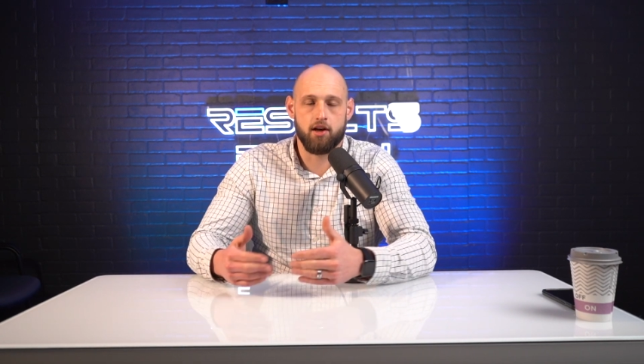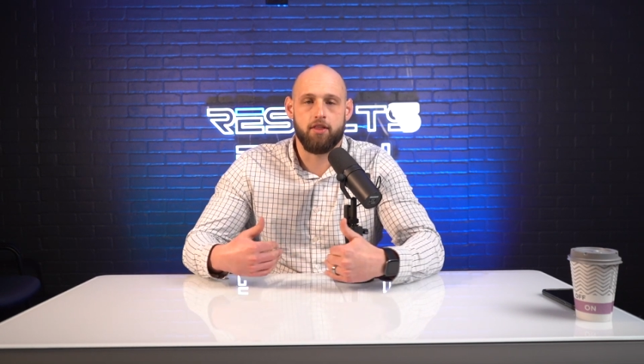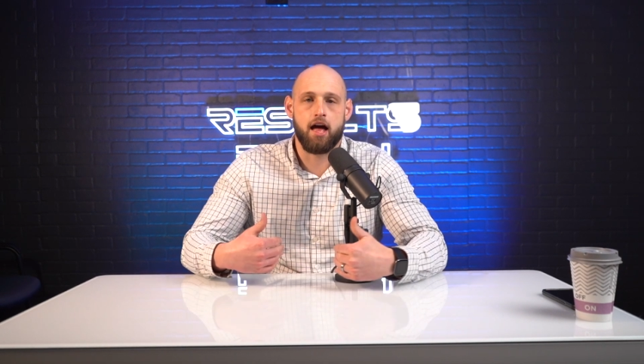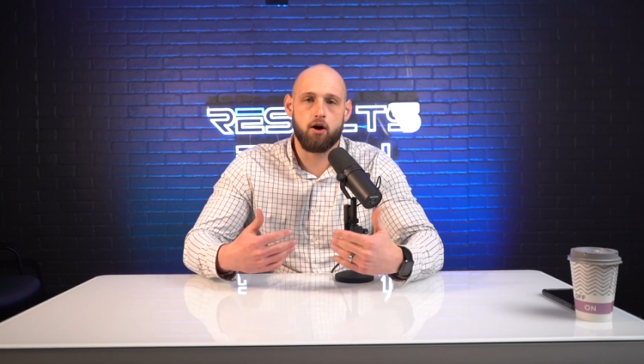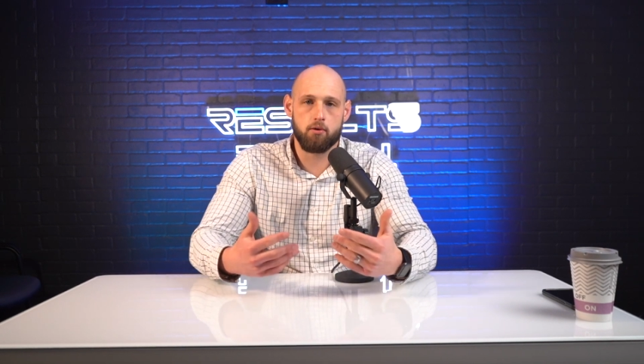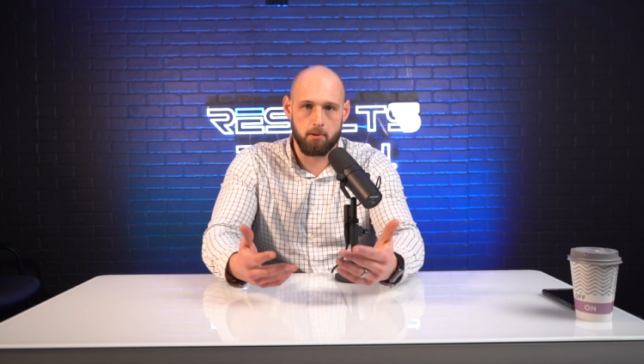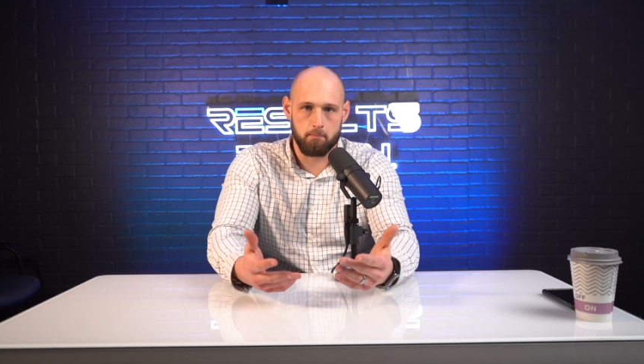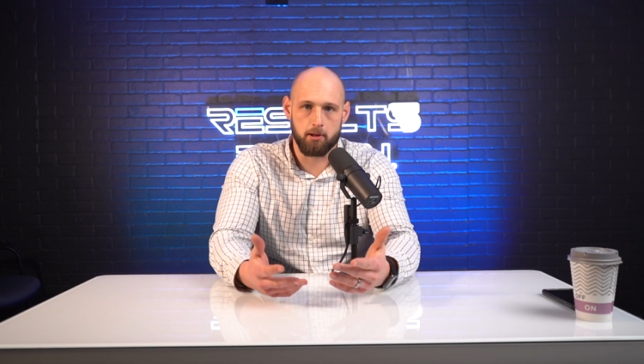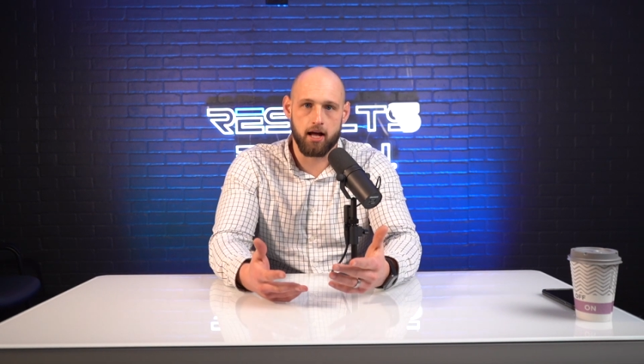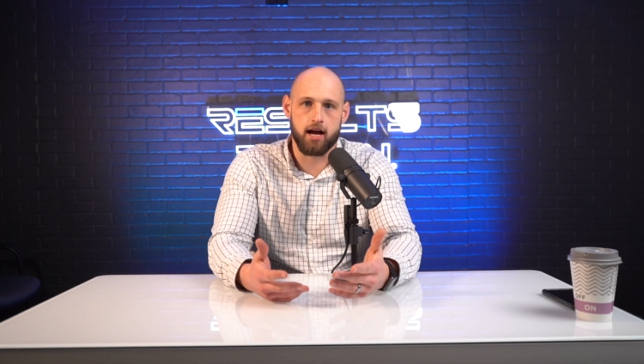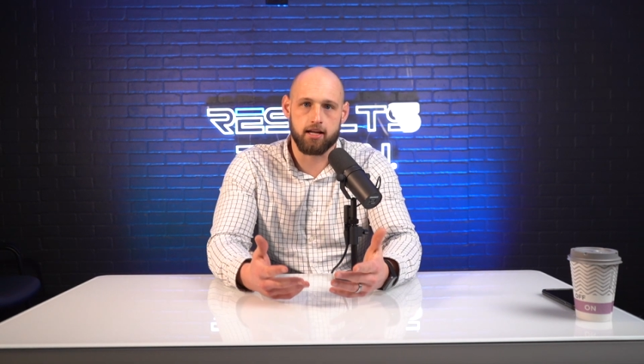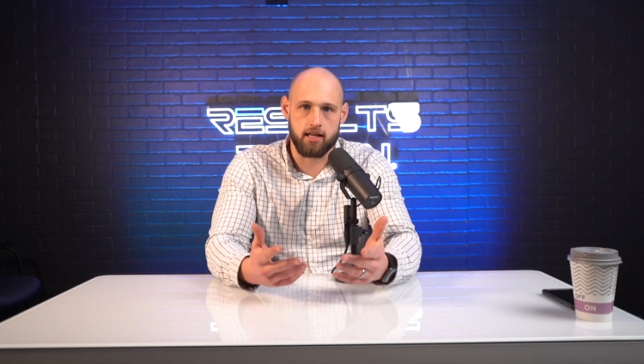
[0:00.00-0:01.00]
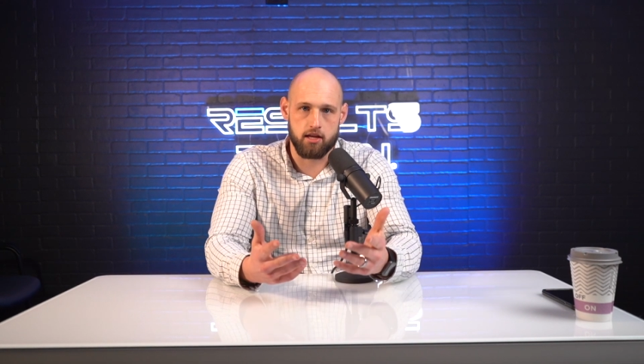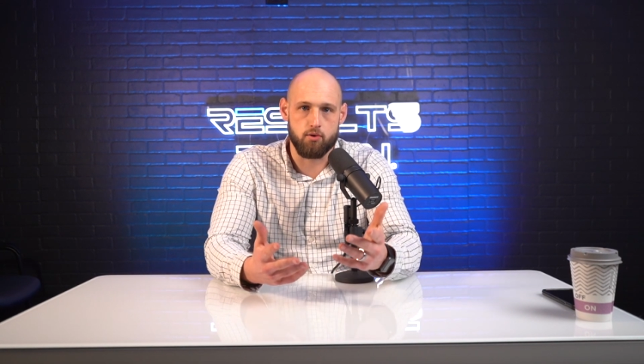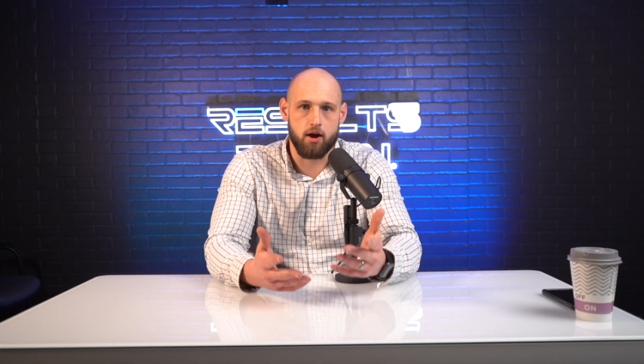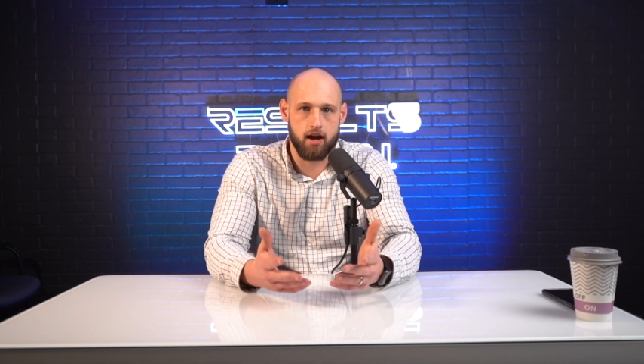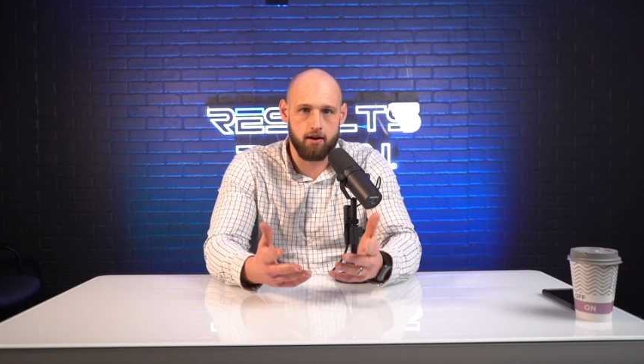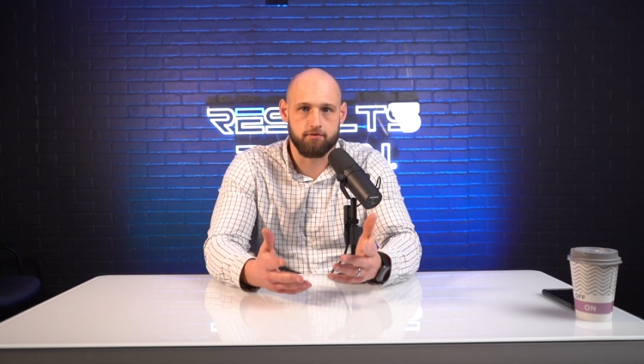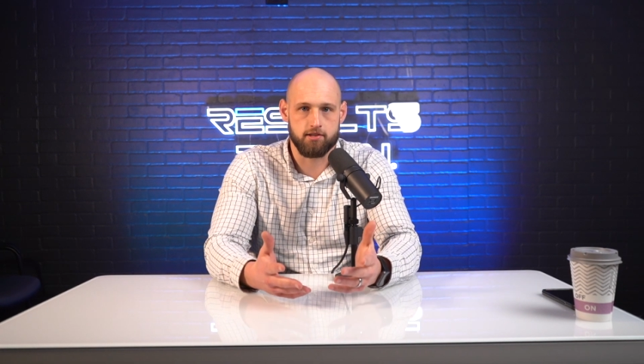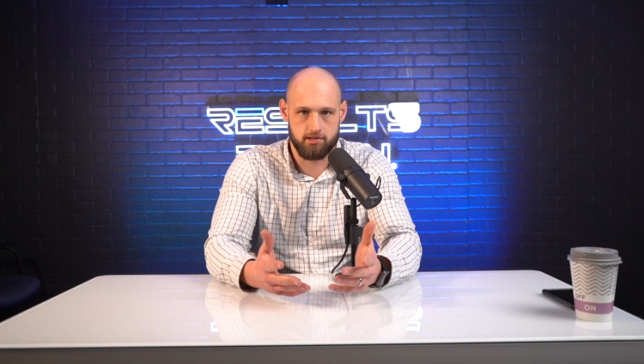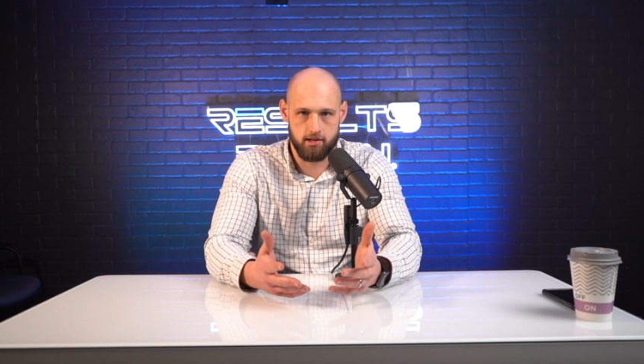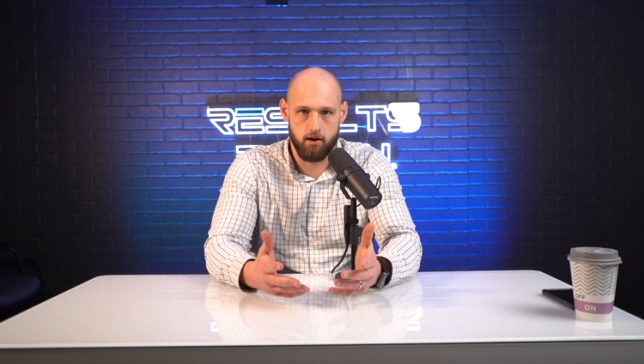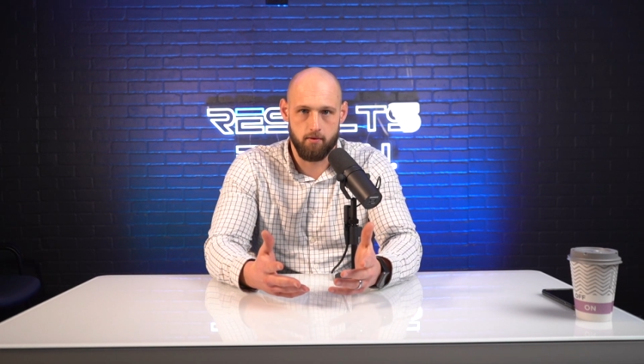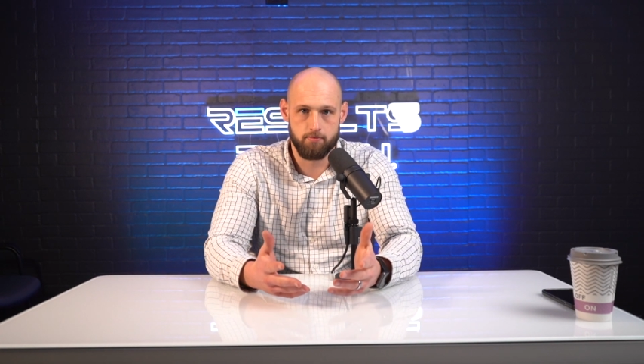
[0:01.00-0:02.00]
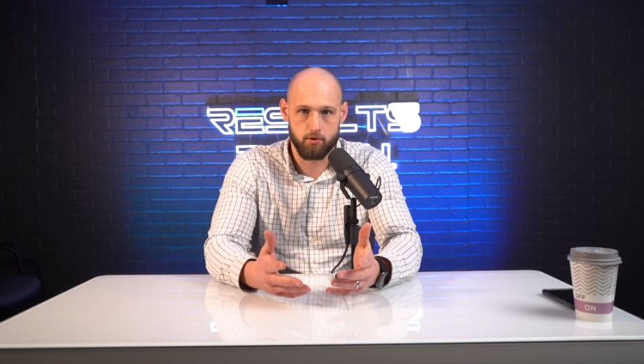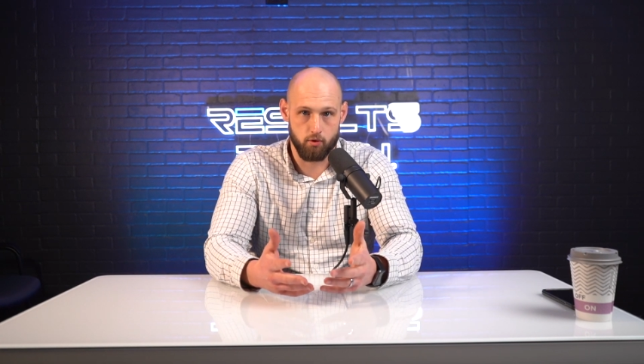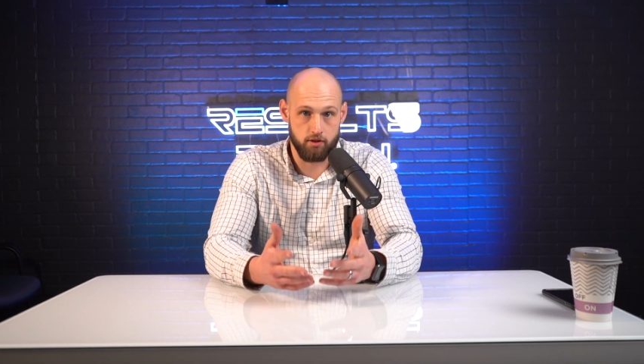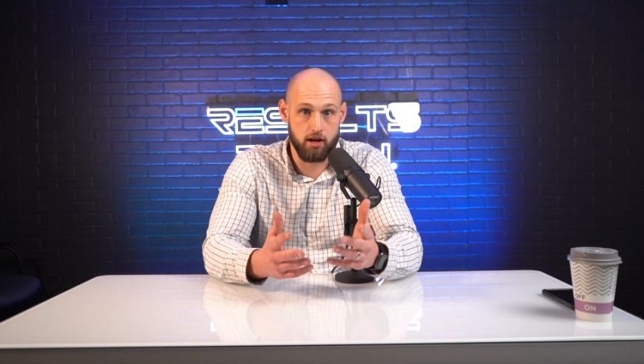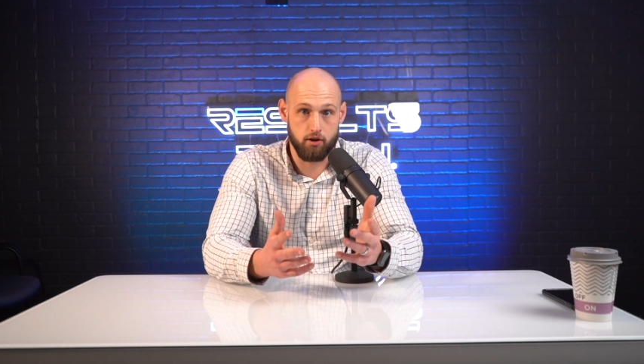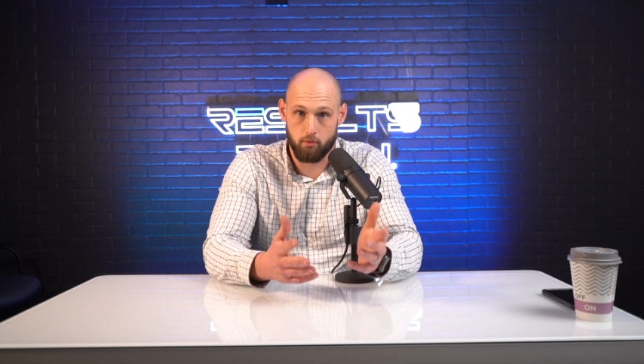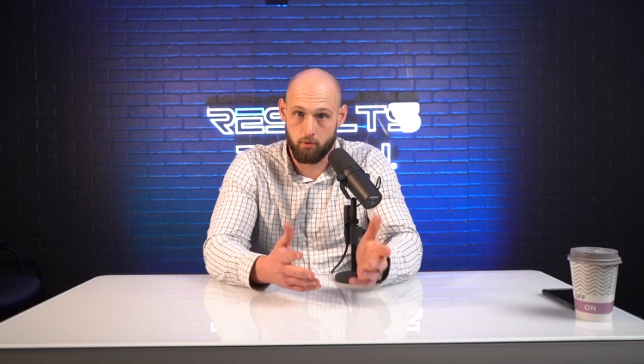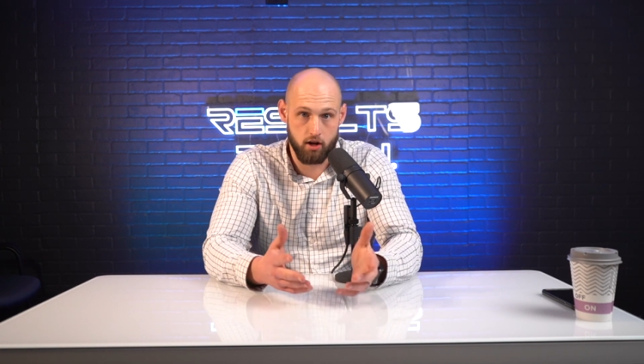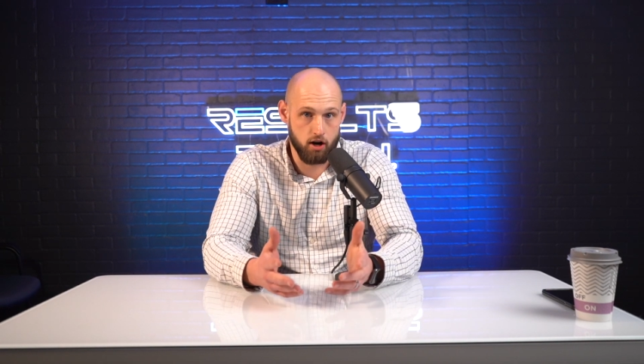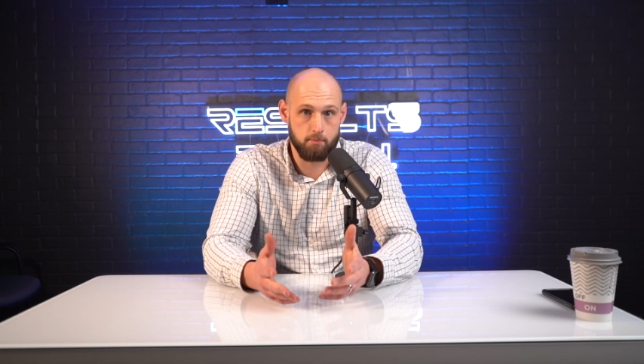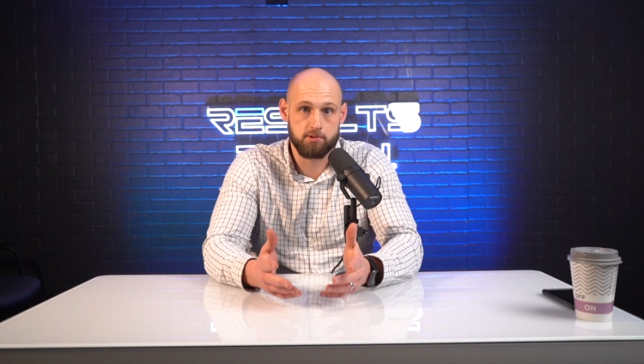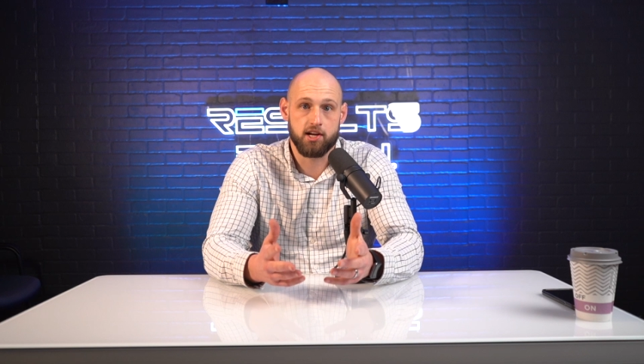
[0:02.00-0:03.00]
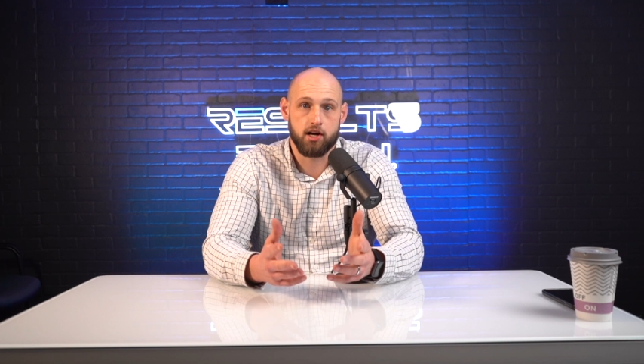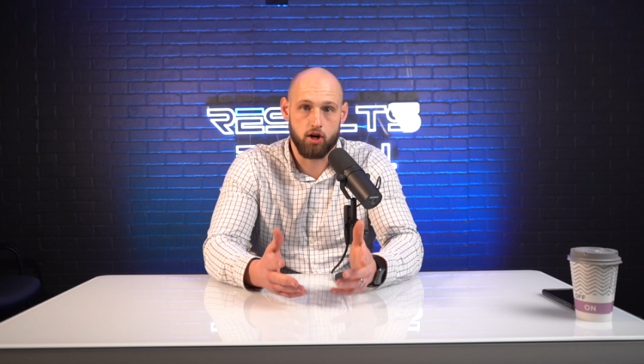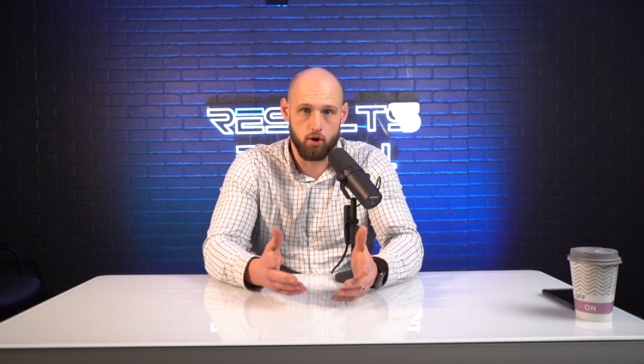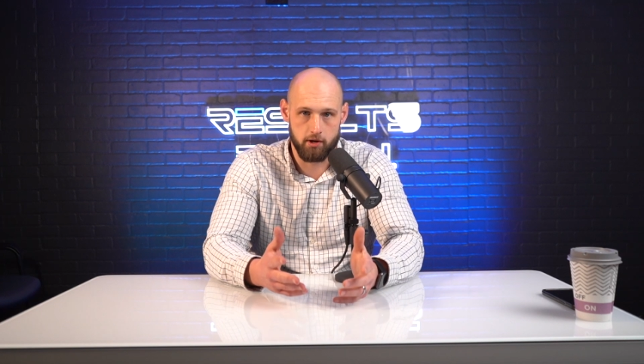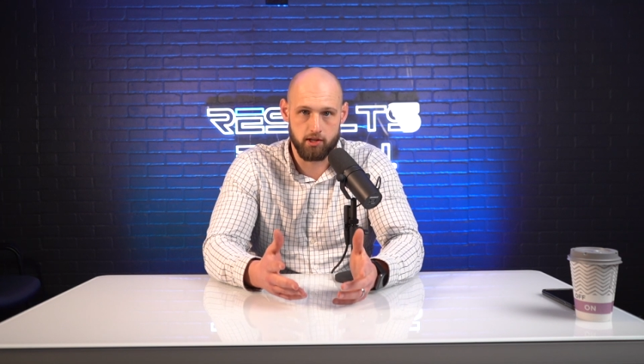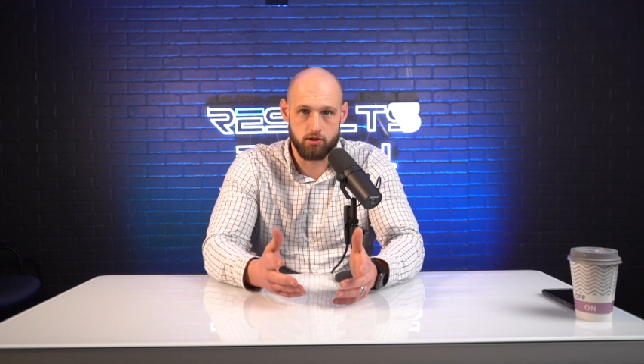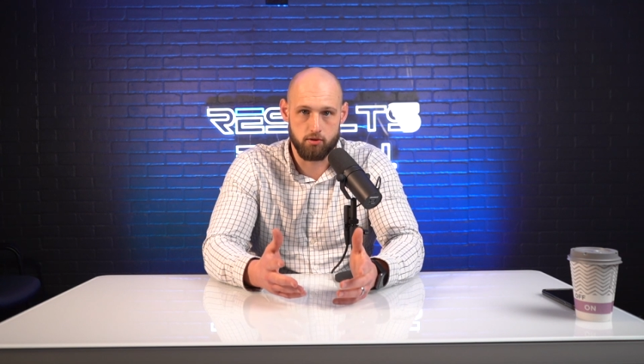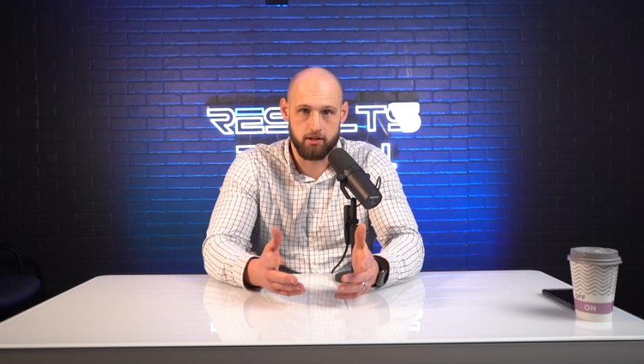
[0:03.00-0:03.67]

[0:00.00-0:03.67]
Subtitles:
Now I'm implying that you have to sell or that you're 100% going to.